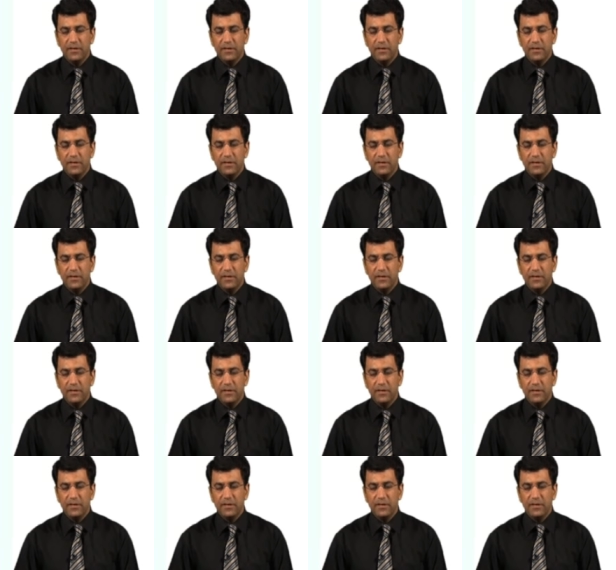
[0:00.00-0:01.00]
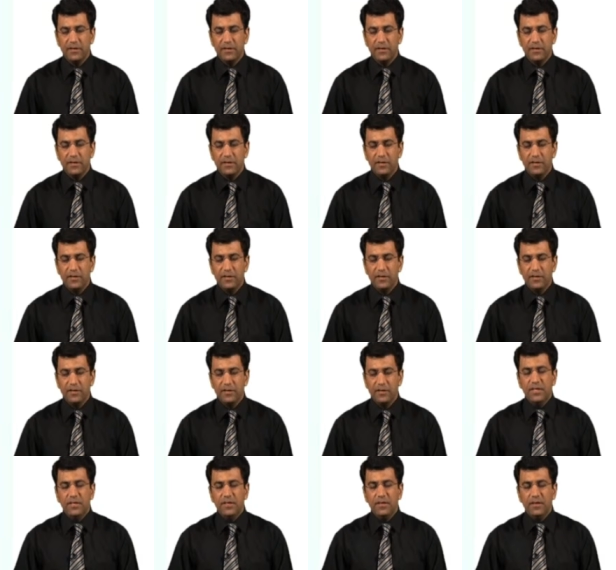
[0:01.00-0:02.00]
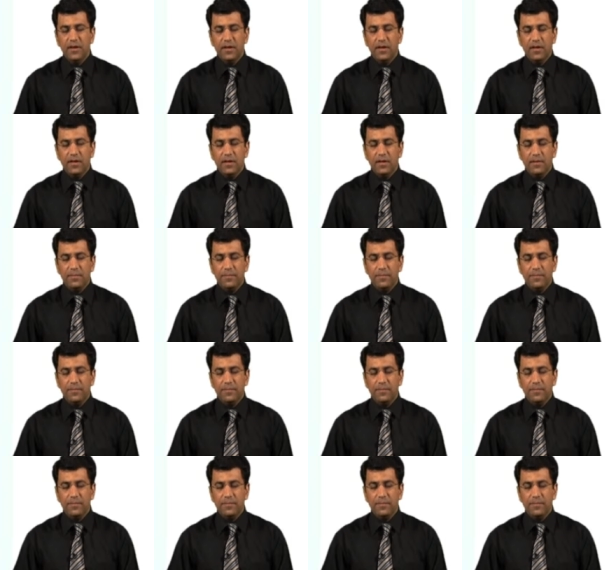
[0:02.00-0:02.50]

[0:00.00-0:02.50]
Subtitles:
the x-axis, and the